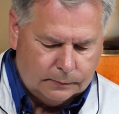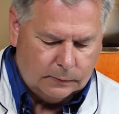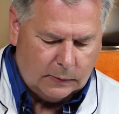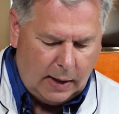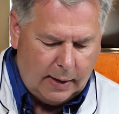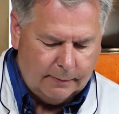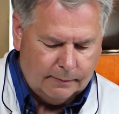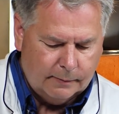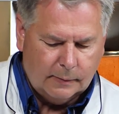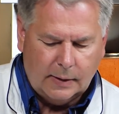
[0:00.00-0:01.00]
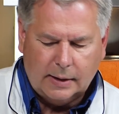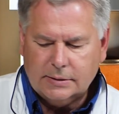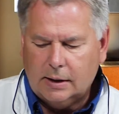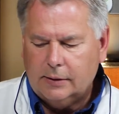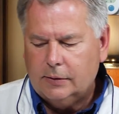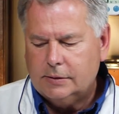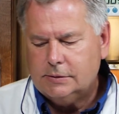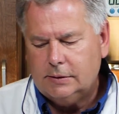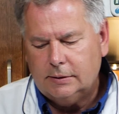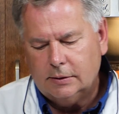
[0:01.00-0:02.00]
Okay, that's all there is
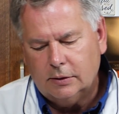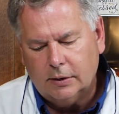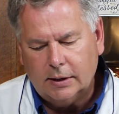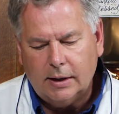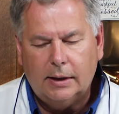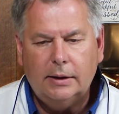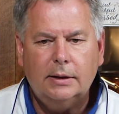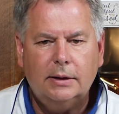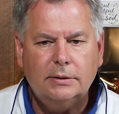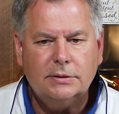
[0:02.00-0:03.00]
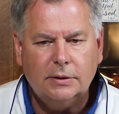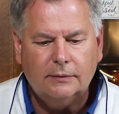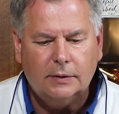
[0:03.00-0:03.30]
to it. And then you're going to cut it and serve